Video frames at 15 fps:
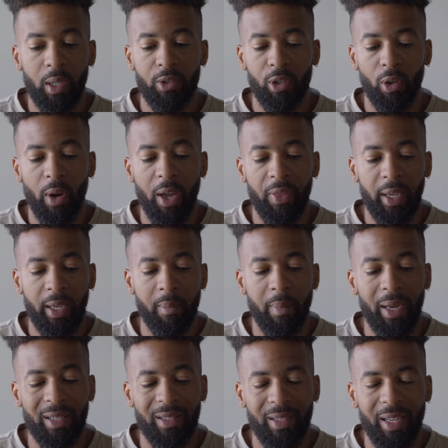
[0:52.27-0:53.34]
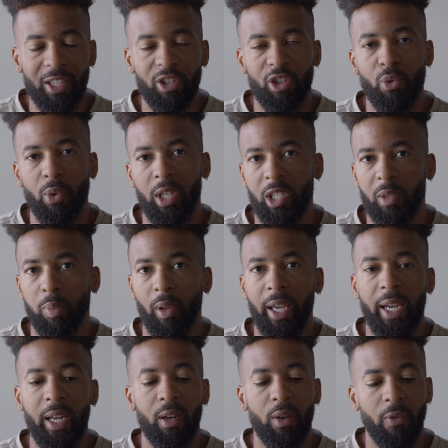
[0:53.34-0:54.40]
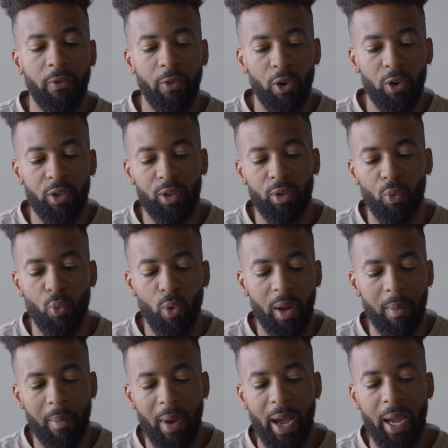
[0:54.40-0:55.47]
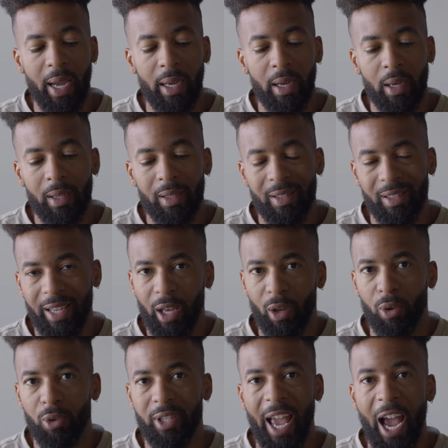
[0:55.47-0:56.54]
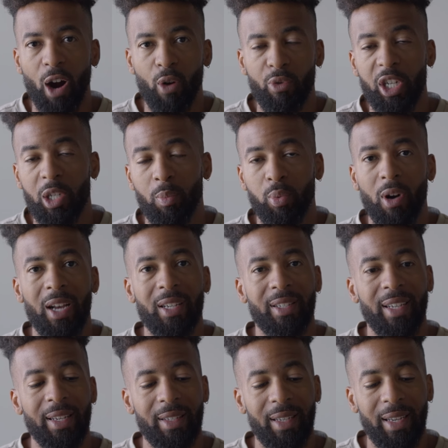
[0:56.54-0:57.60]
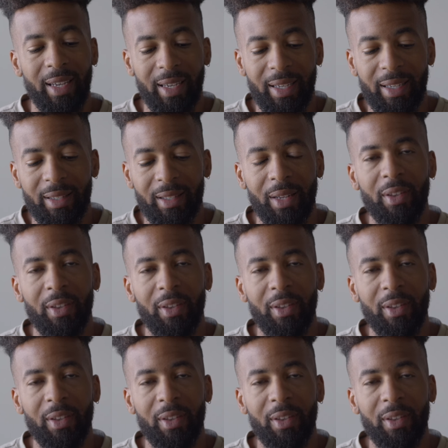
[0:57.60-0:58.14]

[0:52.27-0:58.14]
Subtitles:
So I think it makes sense to explain first what my sales outreach process is,